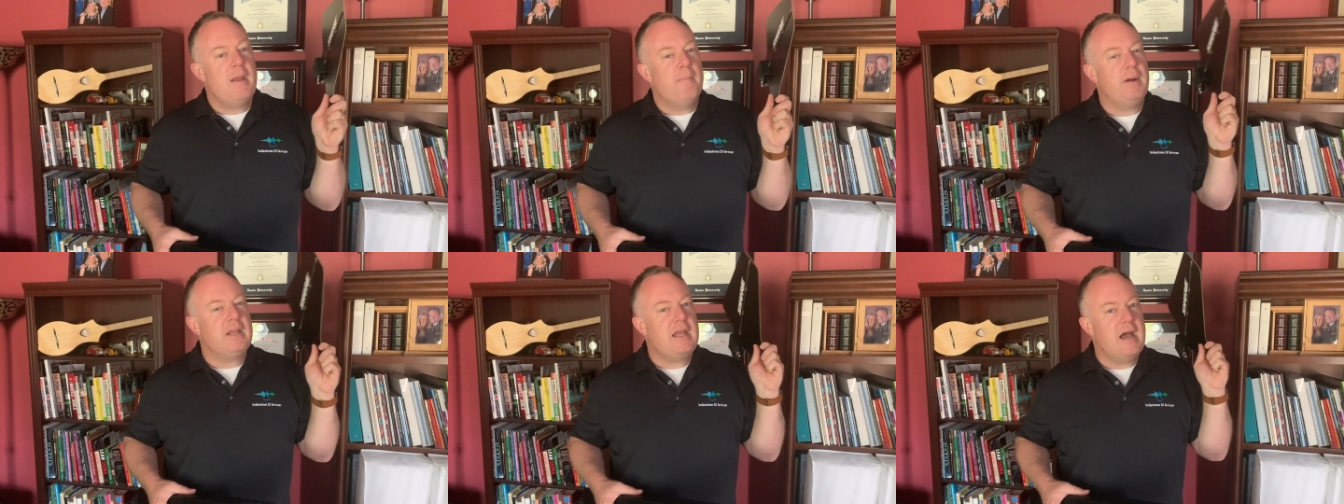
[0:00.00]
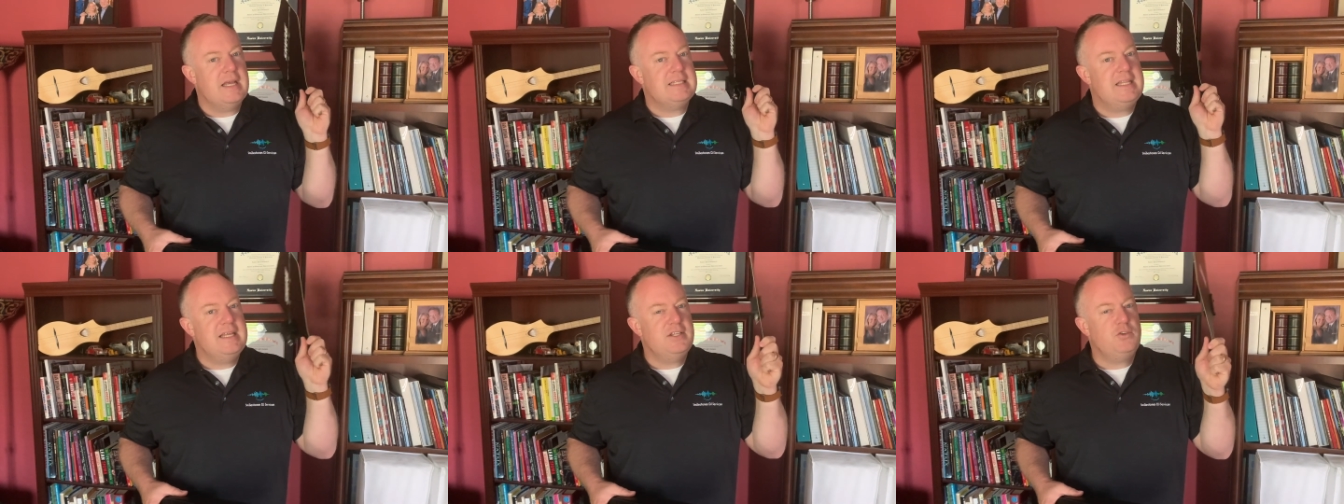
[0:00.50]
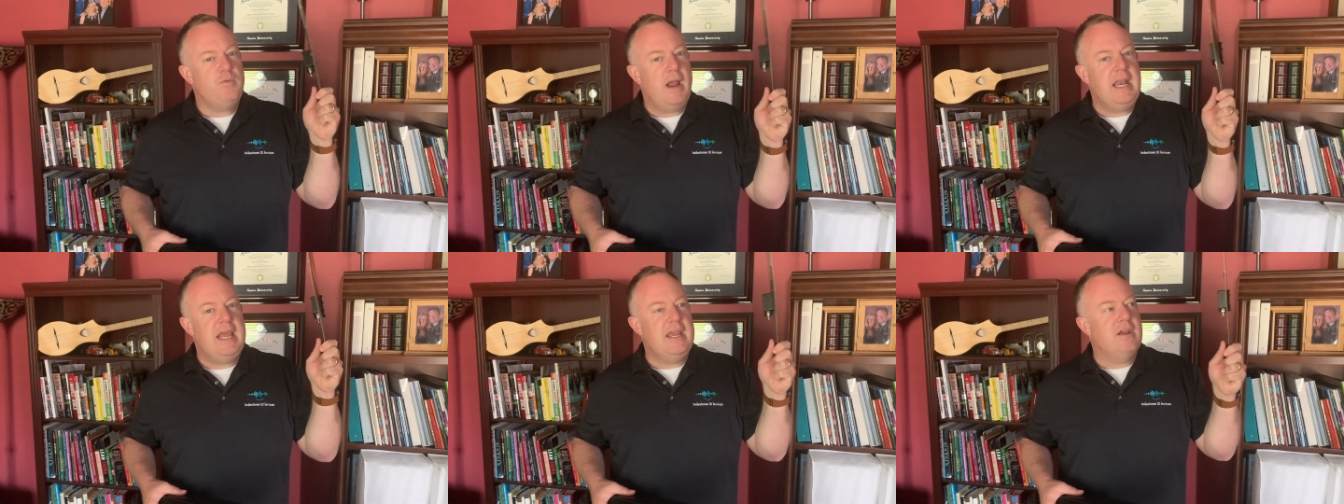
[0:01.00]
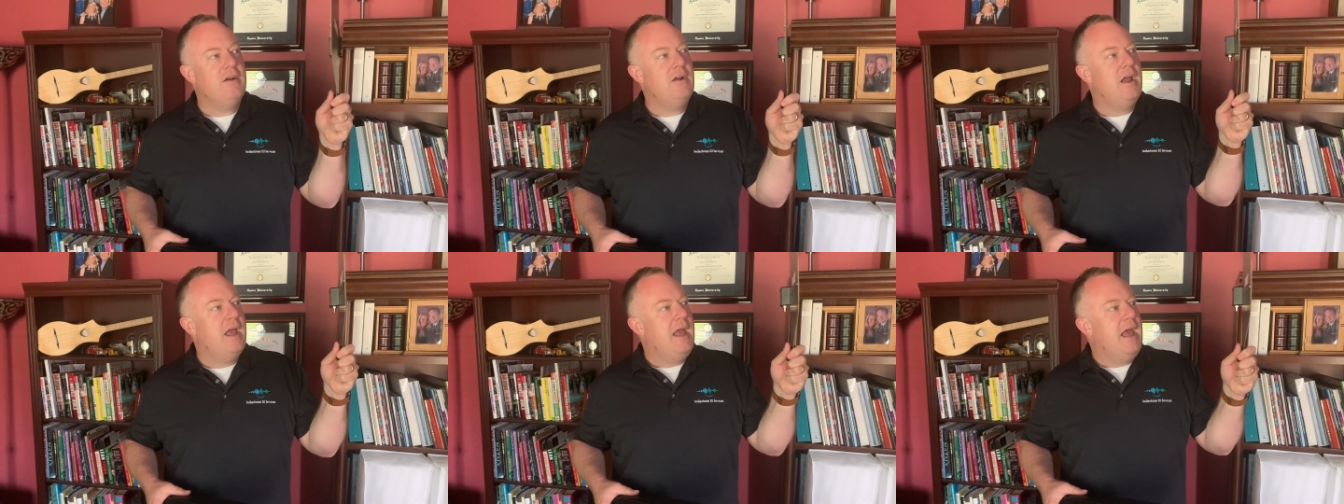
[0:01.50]
But guys, this right
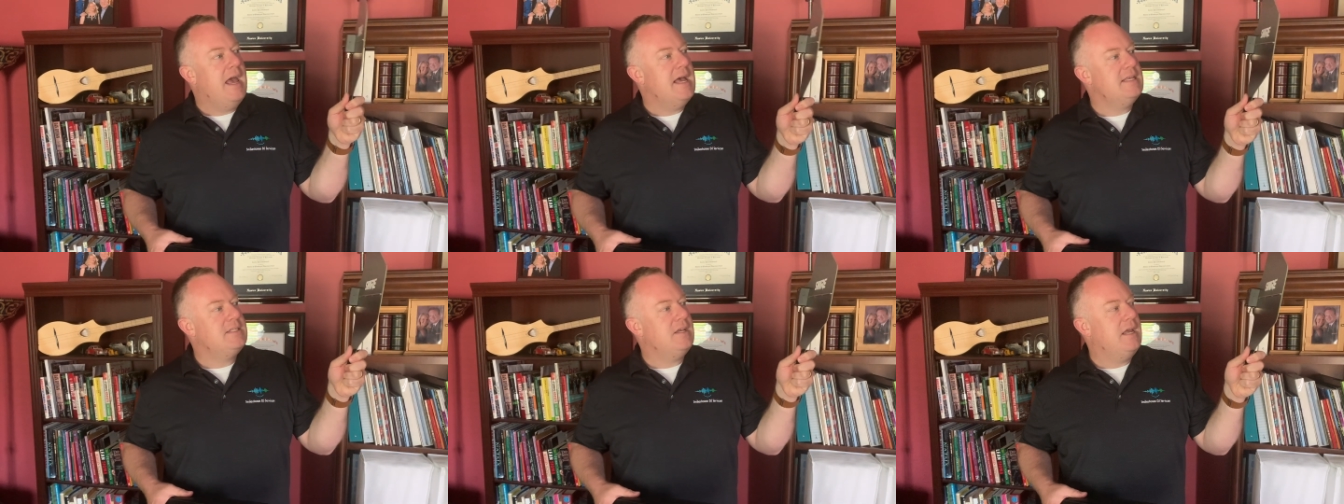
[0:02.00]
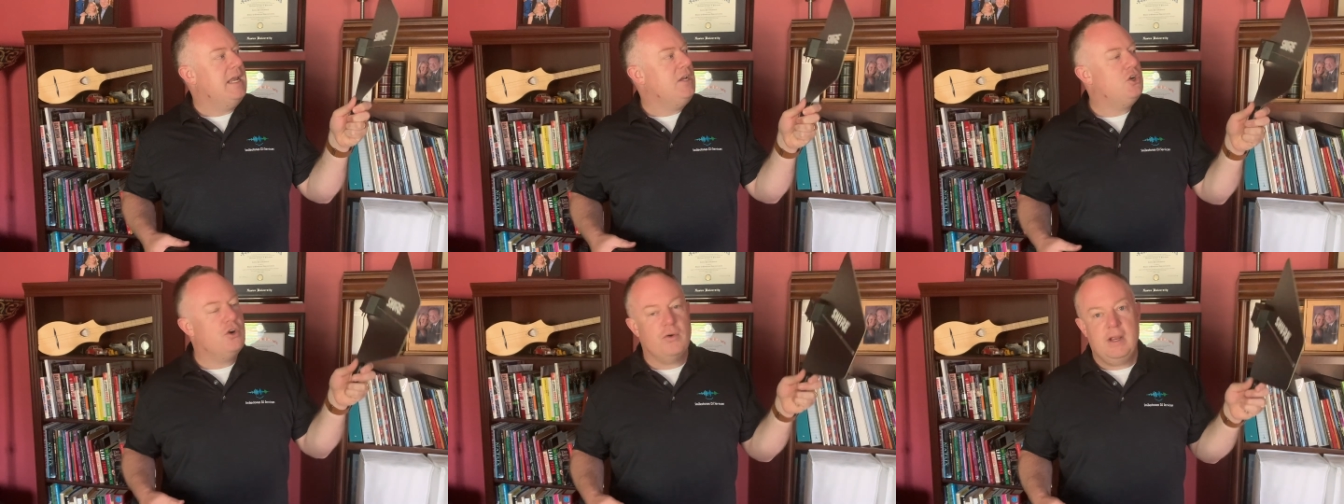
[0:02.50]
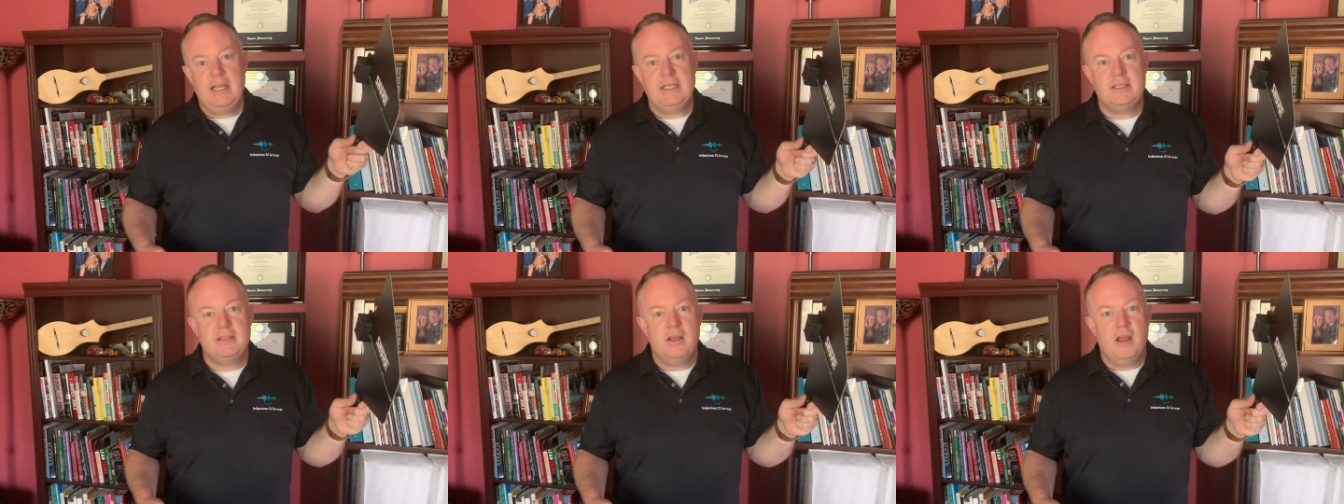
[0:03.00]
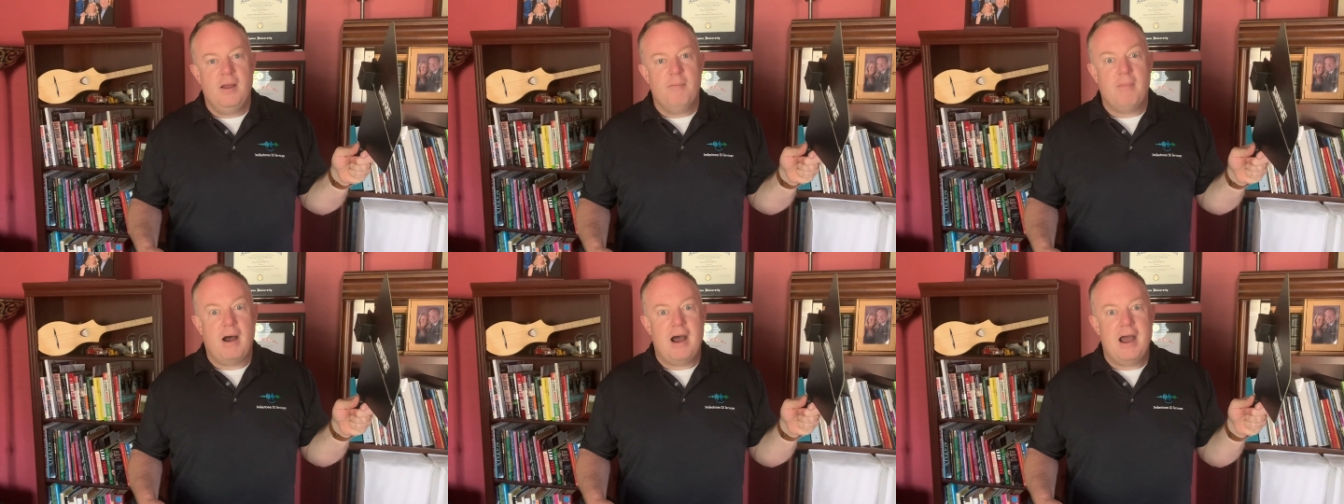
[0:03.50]
here has increased
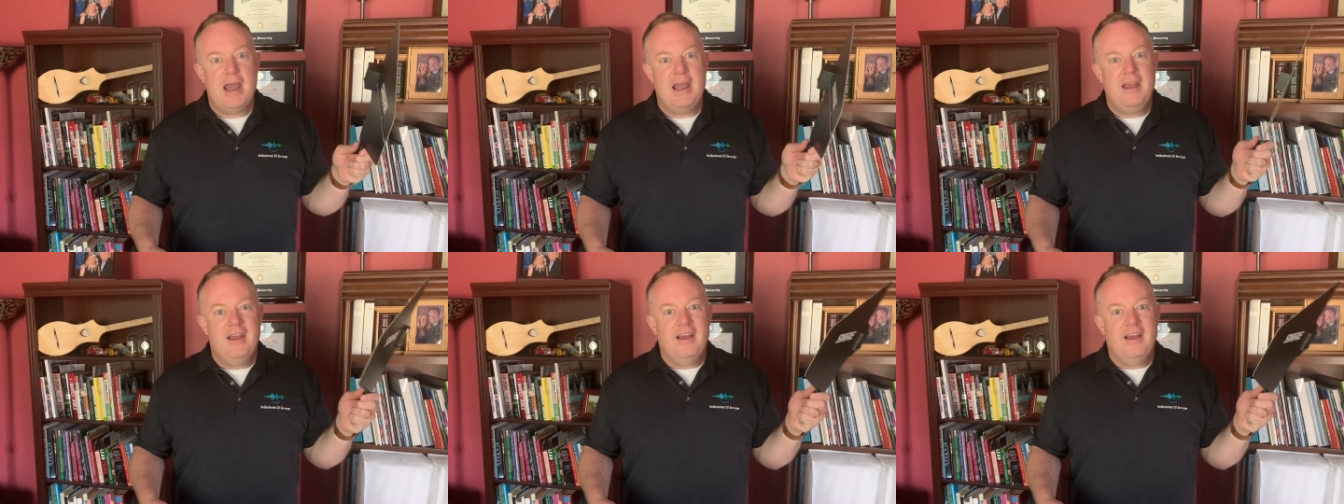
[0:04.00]
my,